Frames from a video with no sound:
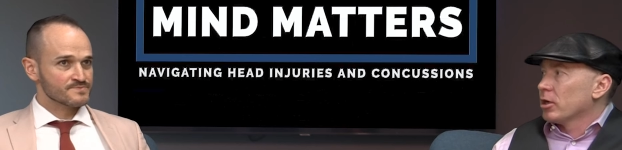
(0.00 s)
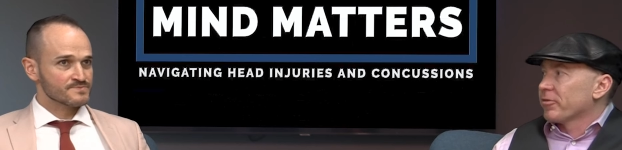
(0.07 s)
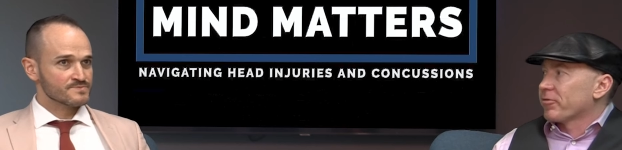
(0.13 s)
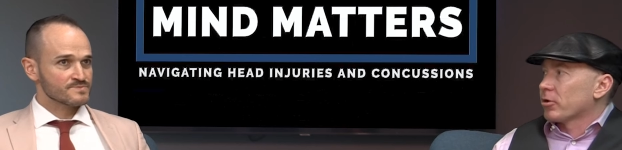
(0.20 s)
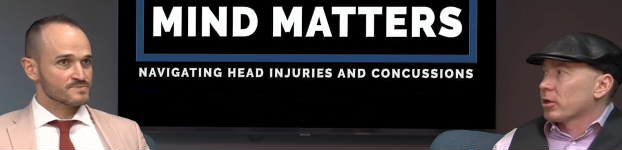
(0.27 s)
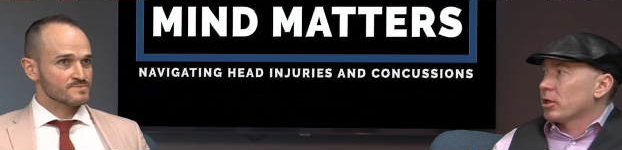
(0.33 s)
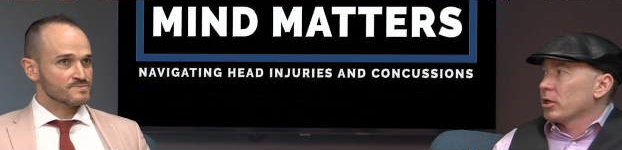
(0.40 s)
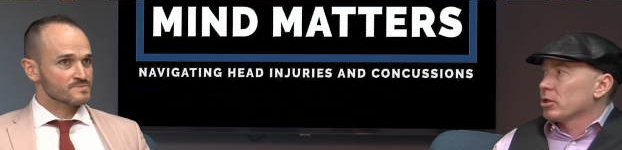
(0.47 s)
Speaker 1: for
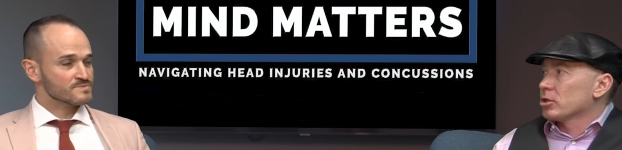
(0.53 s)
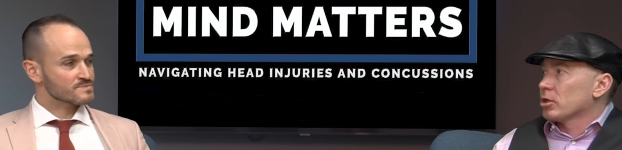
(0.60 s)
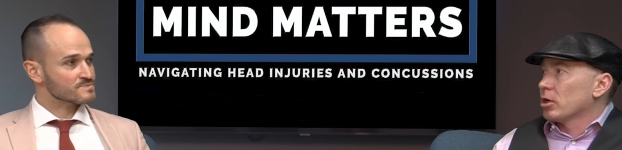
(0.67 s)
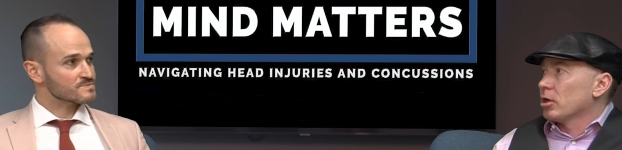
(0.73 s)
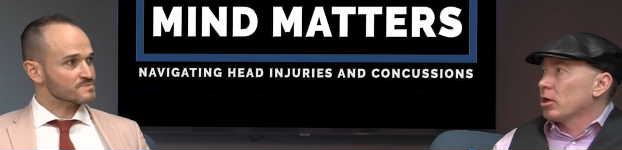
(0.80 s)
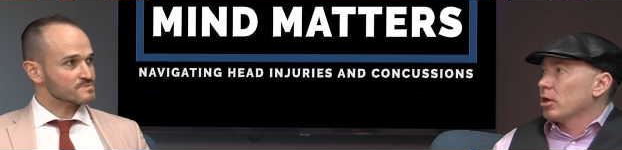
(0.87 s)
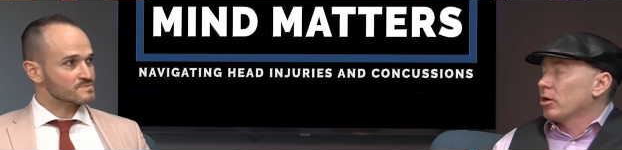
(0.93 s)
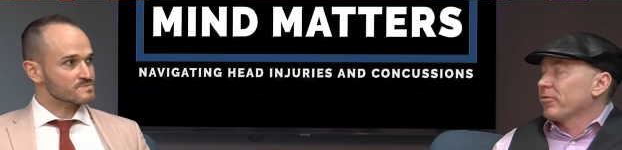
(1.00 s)
our kids.
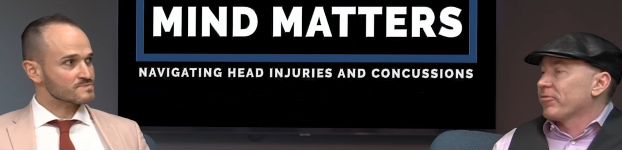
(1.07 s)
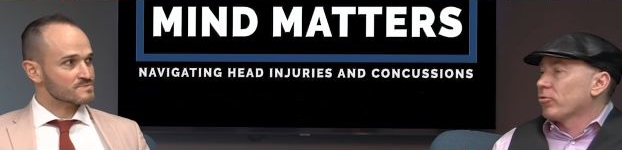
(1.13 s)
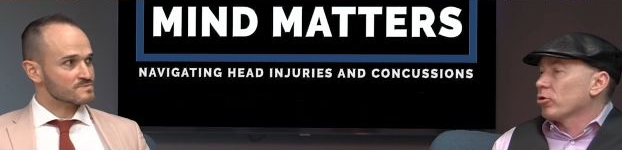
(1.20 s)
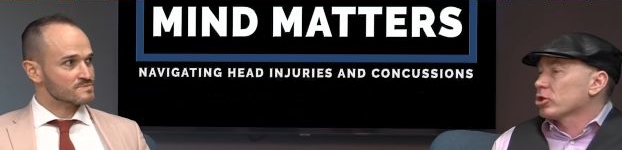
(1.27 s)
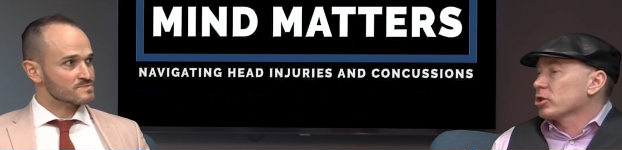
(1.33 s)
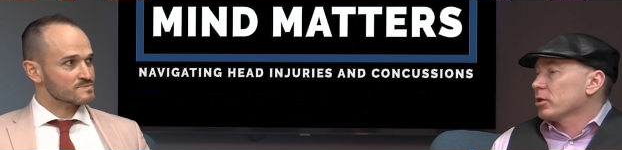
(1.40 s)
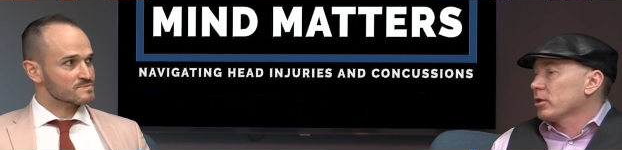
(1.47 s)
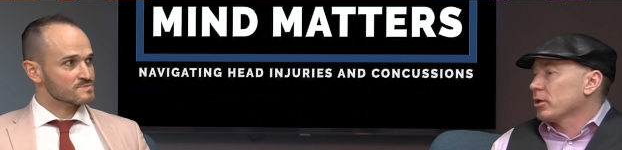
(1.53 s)
And
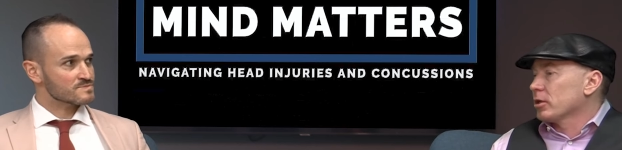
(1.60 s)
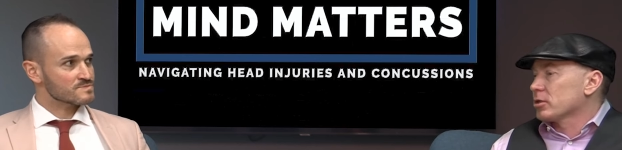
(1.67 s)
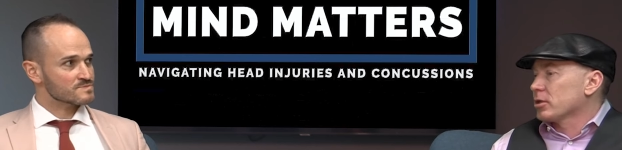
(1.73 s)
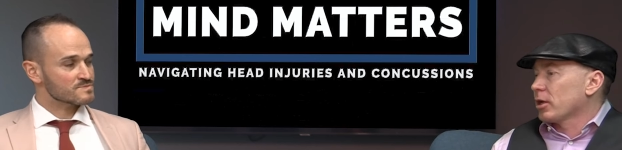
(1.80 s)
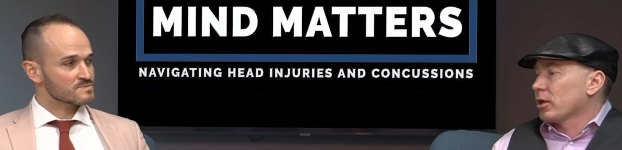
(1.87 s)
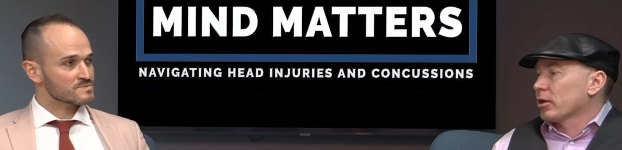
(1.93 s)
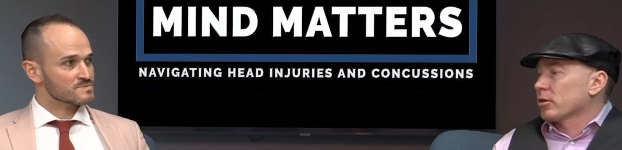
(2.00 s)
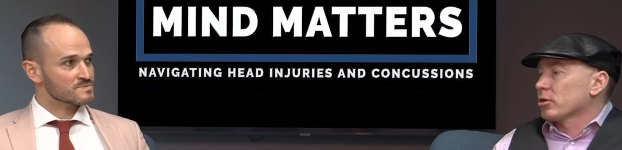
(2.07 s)
unfortunately, it's
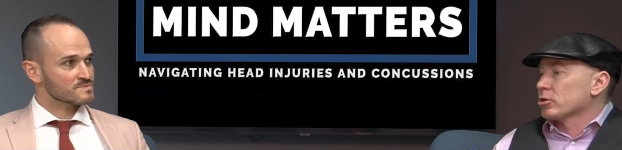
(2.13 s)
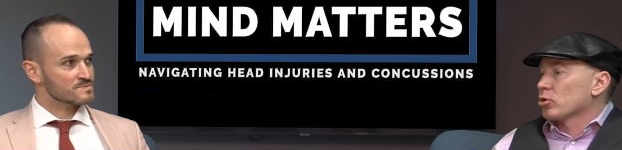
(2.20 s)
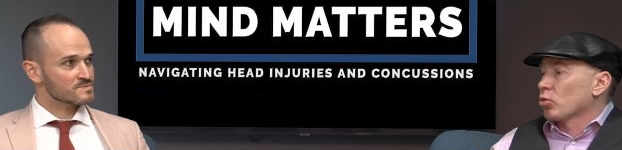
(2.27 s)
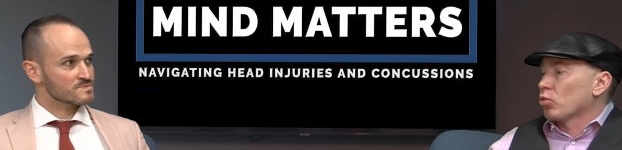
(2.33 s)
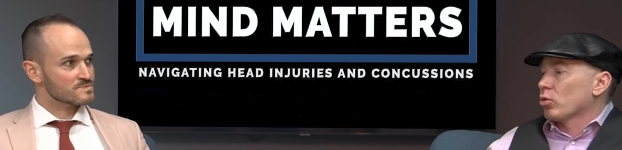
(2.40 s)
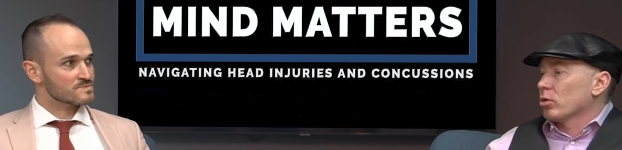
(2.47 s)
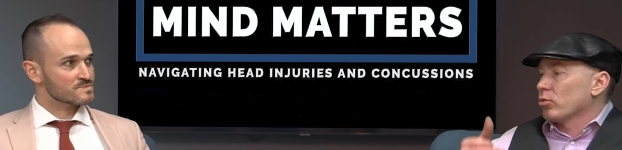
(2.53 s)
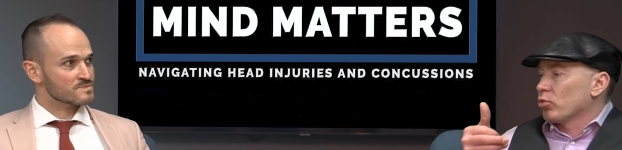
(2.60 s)
not like there's a
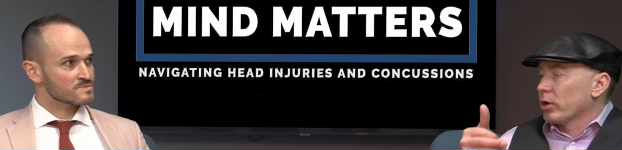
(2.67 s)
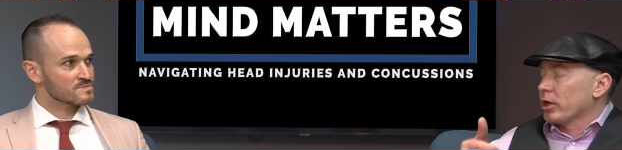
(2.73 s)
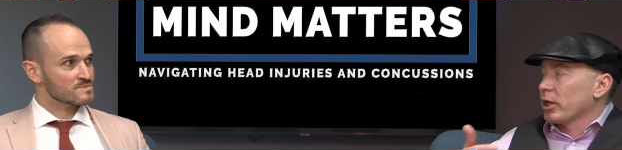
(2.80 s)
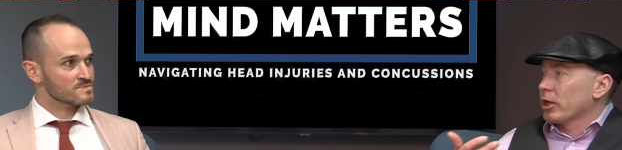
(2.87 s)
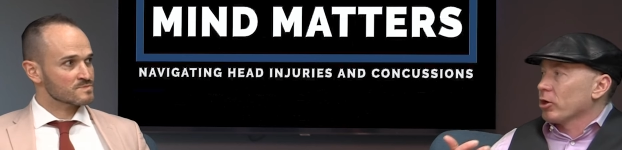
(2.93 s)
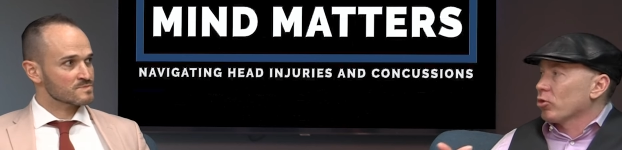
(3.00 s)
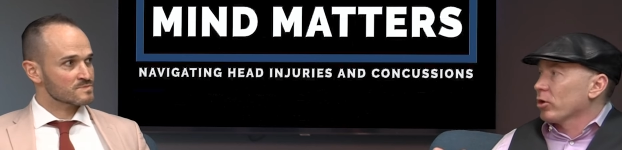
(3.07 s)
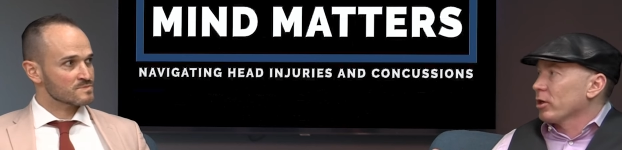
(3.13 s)
red
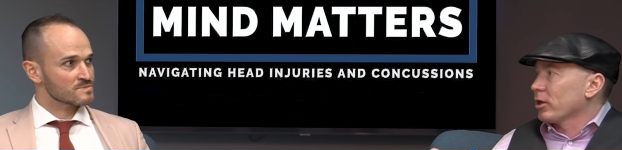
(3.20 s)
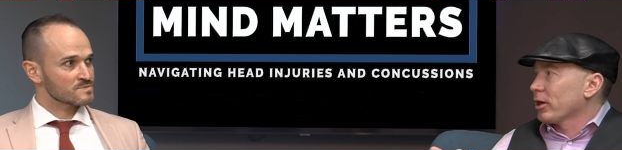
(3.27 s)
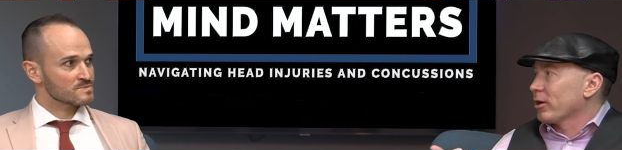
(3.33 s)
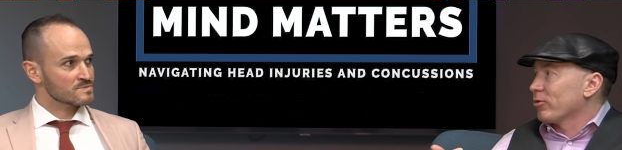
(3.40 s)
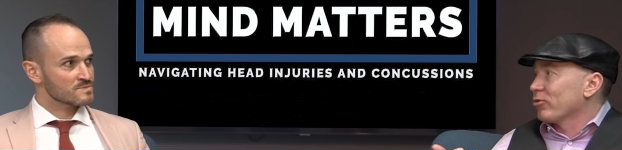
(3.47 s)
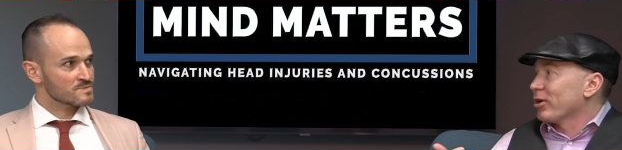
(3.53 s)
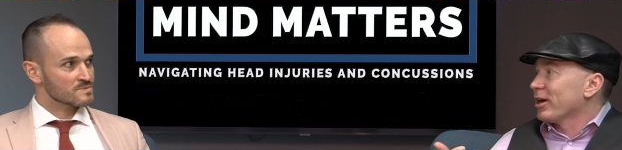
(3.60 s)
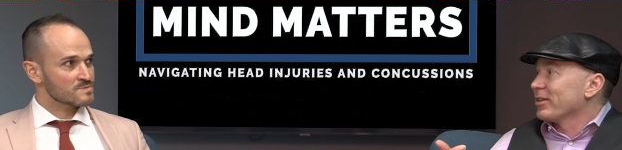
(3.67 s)
light, green light,
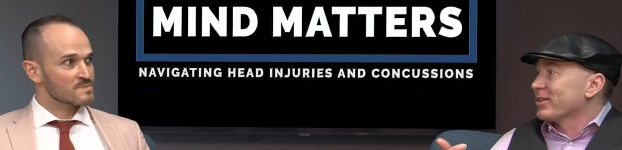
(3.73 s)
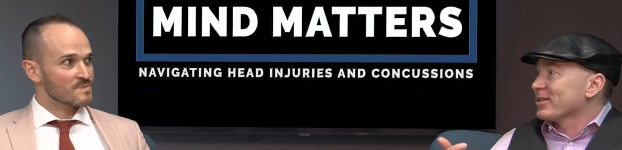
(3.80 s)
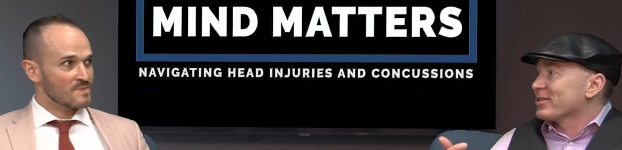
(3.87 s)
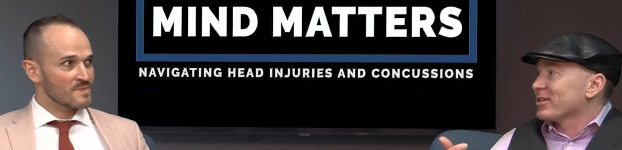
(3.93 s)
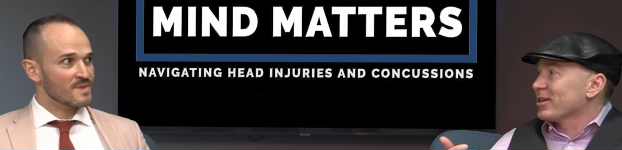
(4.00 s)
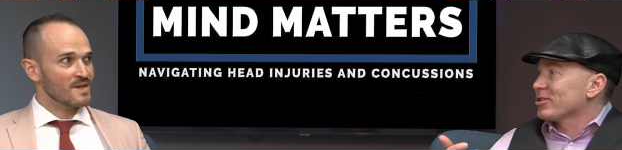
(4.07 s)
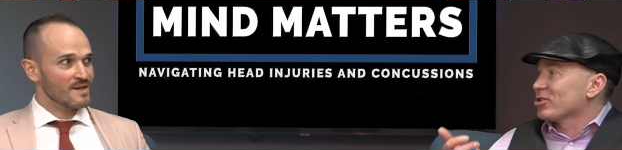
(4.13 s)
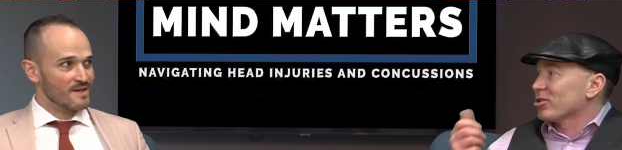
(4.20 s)
right? That
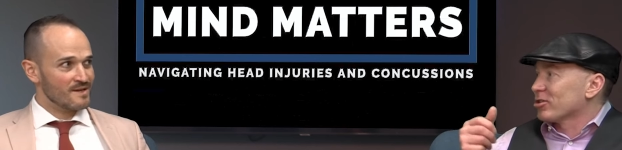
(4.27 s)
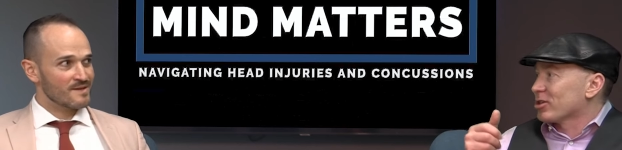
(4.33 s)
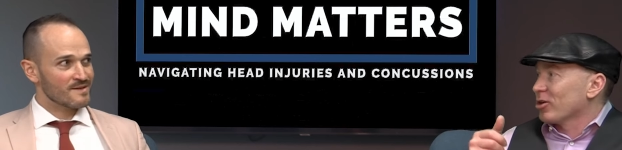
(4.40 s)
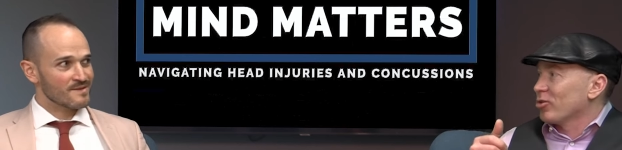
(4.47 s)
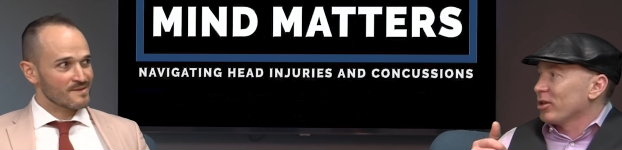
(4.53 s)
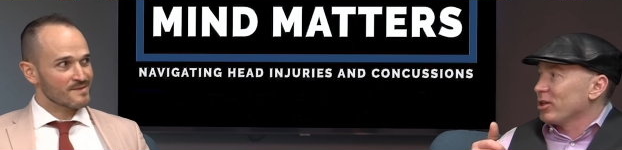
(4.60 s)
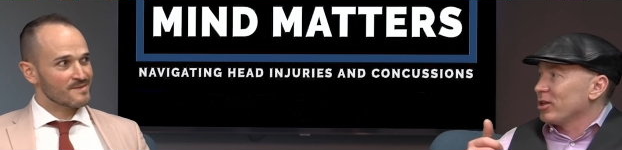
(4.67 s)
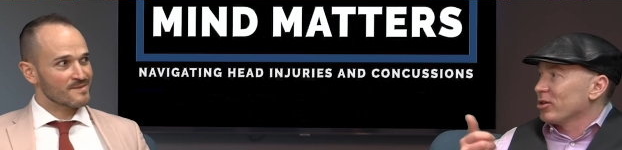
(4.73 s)
says you're
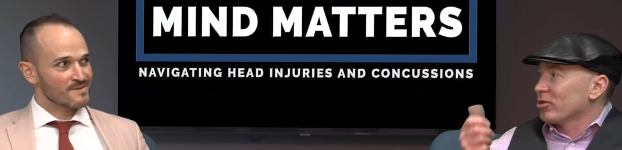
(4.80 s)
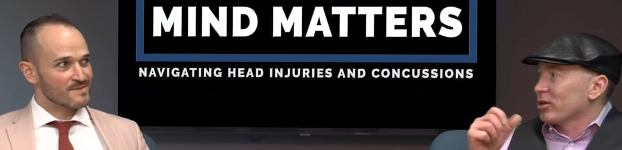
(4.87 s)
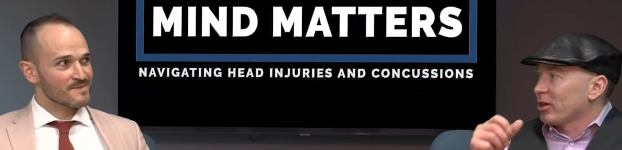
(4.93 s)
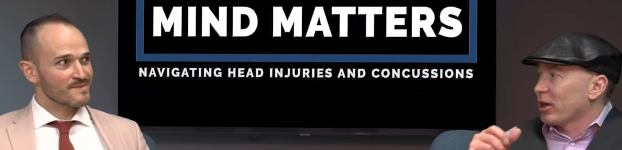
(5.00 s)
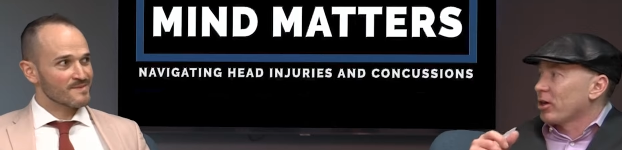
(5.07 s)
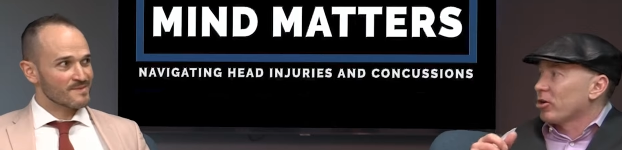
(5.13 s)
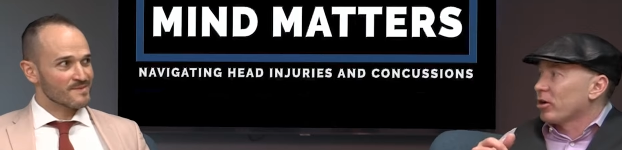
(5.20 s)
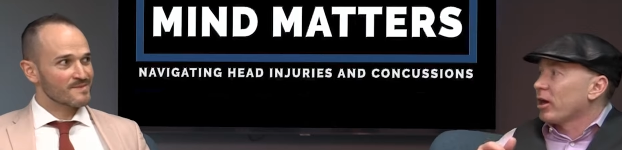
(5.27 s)
totally healed and
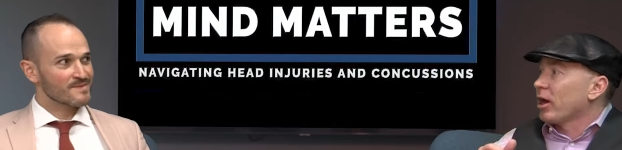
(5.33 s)
now you're